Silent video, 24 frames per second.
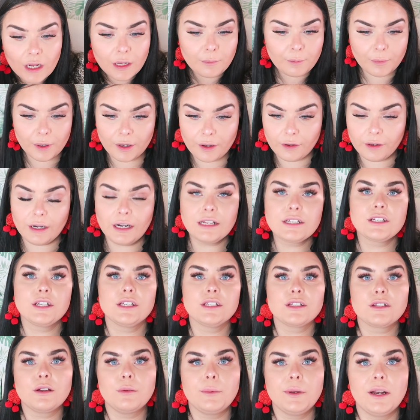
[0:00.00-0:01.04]
My
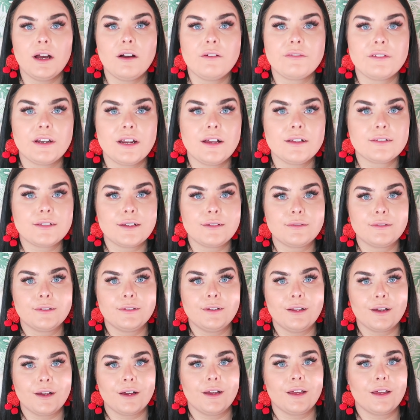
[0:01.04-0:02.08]
eyelashes coming off and I don't look
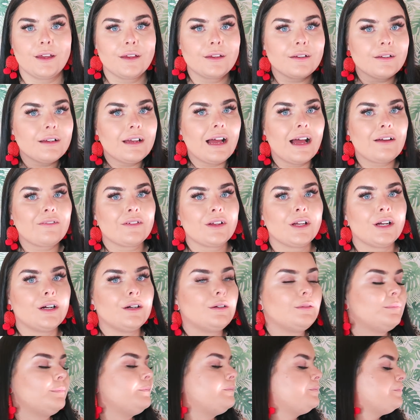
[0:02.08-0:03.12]
like I have a
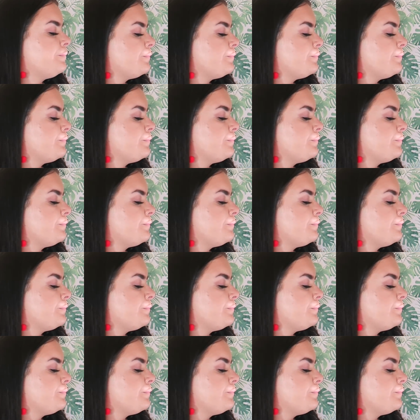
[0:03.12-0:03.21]
home.